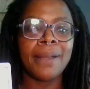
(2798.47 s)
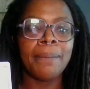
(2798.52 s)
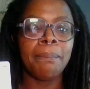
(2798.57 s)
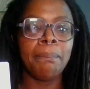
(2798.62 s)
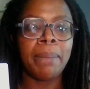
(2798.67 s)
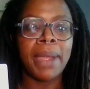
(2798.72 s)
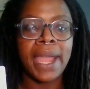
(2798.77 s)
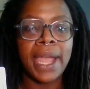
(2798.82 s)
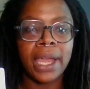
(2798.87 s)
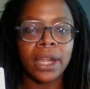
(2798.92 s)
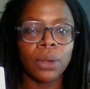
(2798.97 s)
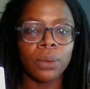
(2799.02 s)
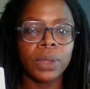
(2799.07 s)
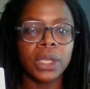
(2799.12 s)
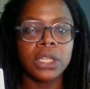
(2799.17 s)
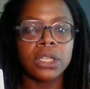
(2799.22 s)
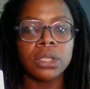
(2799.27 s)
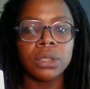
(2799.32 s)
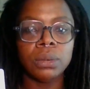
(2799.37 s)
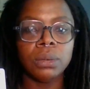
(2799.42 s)
a
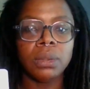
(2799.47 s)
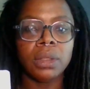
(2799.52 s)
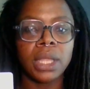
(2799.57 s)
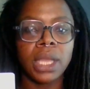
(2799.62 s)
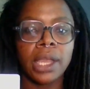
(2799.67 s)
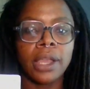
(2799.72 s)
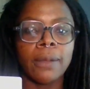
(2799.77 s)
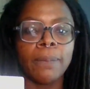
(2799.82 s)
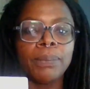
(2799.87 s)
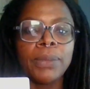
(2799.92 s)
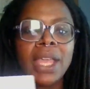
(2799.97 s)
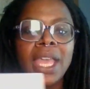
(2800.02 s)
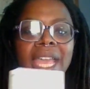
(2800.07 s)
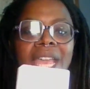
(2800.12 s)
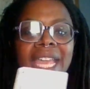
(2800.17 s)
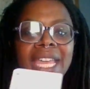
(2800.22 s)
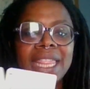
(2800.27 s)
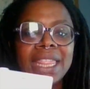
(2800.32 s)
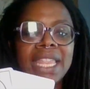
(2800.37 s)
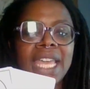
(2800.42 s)
battery to them,
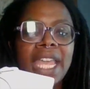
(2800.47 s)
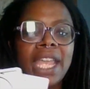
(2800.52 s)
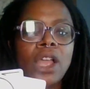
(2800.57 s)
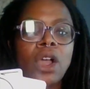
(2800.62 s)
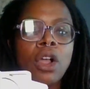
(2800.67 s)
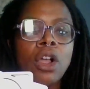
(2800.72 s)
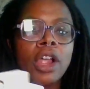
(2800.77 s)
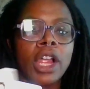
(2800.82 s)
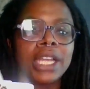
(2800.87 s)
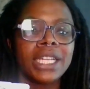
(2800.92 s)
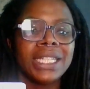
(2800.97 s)
and they are